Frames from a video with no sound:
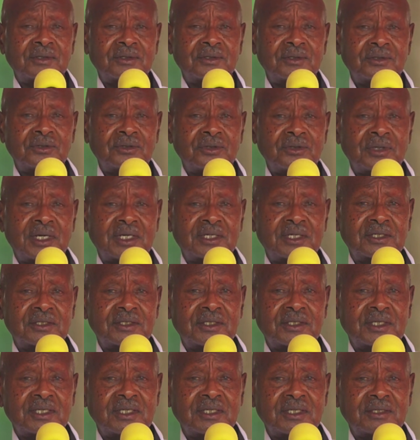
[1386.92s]
you had
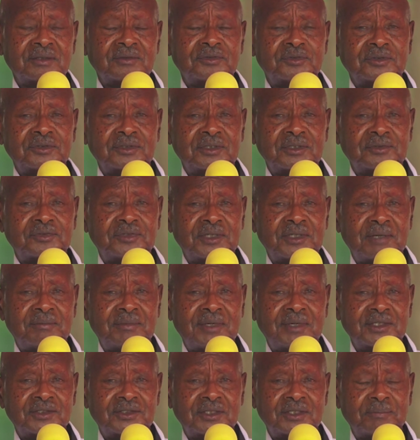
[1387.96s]
the
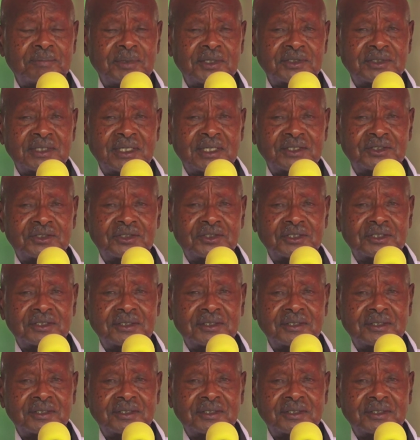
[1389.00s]
farmers, the peasants,